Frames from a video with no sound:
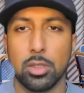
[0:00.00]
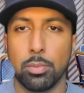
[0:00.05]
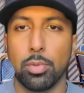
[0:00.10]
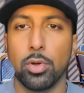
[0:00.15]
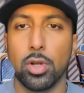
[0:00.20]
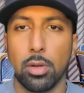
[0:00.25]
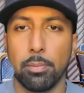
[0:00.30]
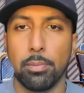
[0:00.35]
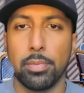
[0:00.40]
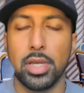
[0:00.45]

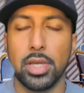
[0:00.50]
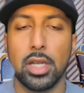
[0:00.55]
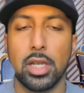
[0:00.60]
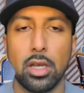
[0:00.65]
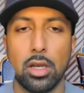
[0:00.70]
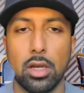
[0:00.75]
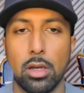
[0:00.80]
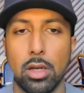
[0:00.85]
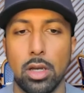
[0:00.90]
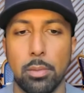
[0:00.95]
put a bid
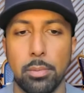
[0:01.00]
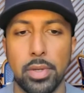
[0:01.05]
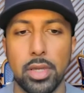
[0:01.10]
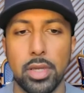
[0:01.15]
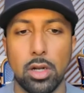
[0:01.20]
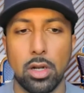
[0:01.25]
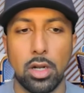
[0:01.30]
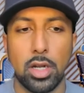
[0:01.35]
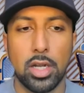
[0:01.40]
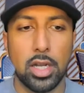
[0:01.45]

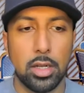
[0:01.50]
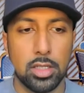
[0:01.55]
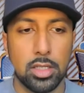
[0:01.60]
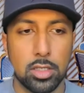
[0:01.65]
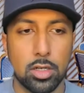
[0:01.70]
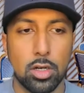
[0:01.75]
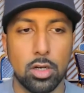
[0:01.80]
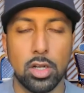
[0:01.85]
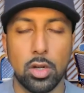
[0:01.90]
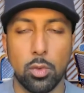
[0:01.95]
on it. It's
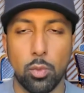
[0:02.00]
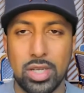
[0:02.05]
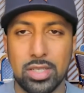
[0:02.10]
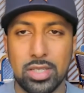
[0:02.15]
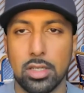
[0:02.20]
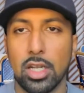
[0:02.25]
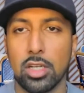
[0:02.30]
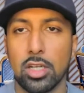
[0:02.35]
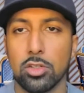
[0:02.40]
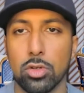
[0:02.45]
called a
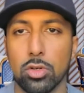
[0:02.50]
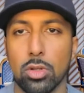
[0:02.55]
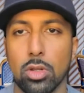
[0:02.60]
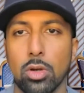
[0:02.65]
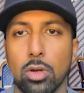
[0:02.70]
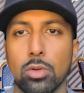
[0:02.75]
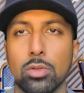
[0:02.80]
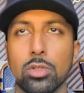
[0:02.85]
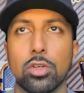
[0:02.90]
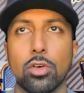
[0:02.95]
residential
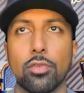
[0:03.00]
loan.